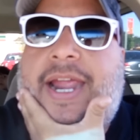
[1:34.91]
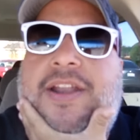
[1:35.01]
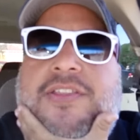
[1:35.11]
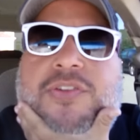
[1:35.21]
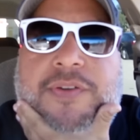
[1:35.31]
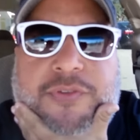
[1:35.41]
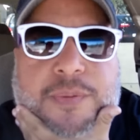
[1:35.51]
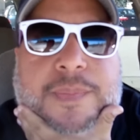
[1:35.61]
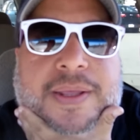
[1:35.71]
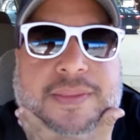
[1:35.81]
I know it's only
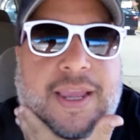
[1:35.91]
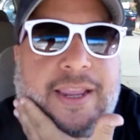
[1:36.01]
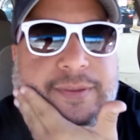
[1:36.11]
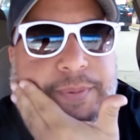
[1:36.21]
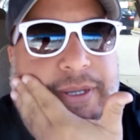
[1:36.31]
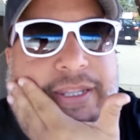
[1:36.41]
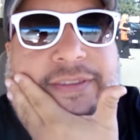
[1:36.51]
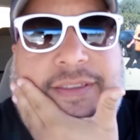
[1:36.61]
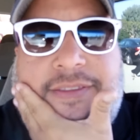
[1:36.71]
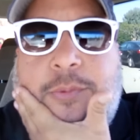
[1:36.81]
for a month, guys,
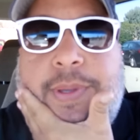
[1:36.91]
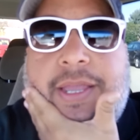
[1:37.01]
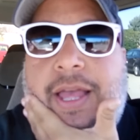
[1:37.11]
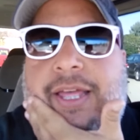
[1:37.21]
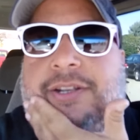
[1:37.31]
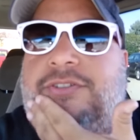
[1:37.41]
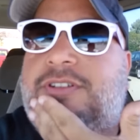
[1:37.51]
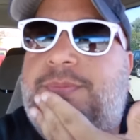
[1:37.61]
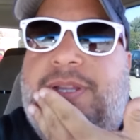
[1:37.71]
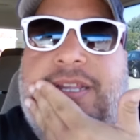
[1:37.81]
but it'll be gone.
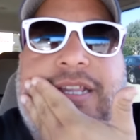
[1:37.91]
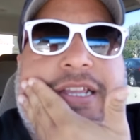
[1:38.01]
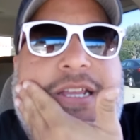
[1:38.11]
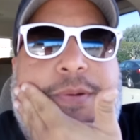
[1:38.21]
Trust me.